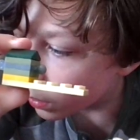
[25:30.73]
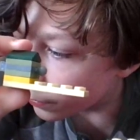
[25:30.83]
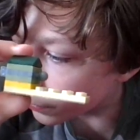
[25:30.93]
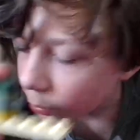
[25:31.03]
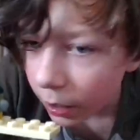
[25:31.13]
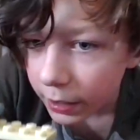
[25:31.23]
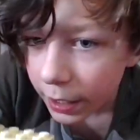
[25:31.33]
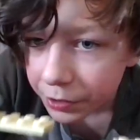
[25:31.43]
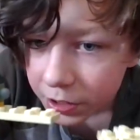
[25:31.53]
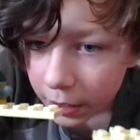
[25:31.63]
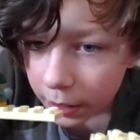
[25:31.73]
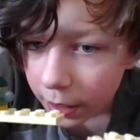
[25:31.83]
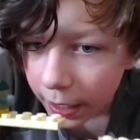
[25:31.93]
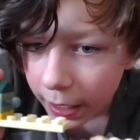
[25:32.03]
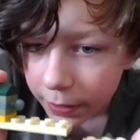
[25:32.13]
the crocodile set
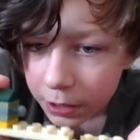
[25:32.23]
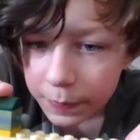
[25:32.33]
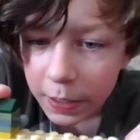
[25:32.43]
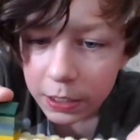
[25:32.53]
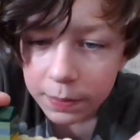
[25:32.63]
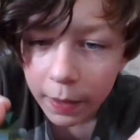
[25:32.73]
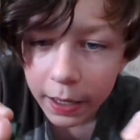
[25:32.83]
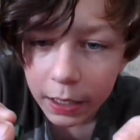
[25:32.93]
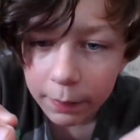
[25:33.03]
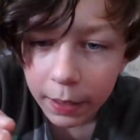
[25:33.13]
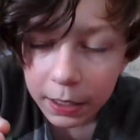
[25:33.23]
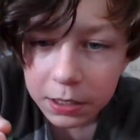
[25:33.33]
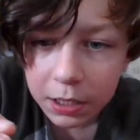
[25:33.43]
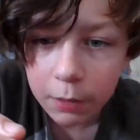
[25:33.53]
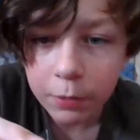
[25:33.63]
and the space mining mech
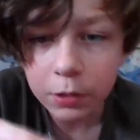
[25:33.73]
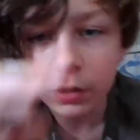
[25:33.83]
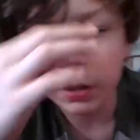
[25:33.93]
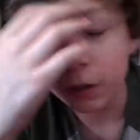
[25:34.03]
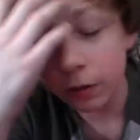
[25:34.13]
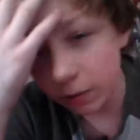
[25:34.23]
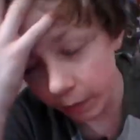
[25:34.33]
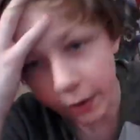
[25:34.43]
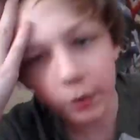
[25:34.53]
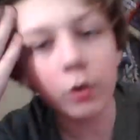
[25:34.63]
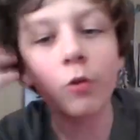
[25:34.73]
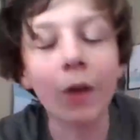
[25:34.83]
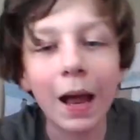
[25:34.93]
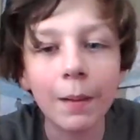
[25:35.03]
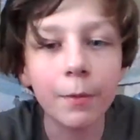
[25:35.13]
set with the weird
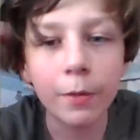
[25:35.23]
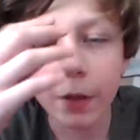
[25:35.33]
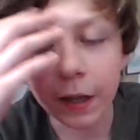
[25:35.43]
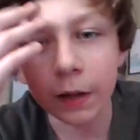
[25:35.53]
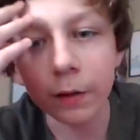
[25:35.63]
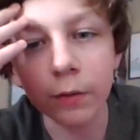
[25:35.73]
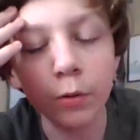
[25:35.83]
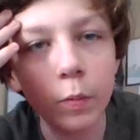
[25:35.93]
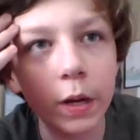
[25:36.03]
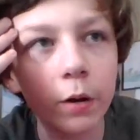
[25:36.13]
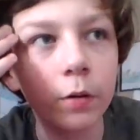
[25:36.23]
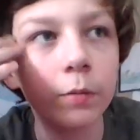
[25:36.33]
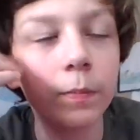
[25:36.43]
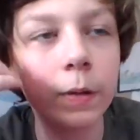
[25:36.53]
crab thing, the weird...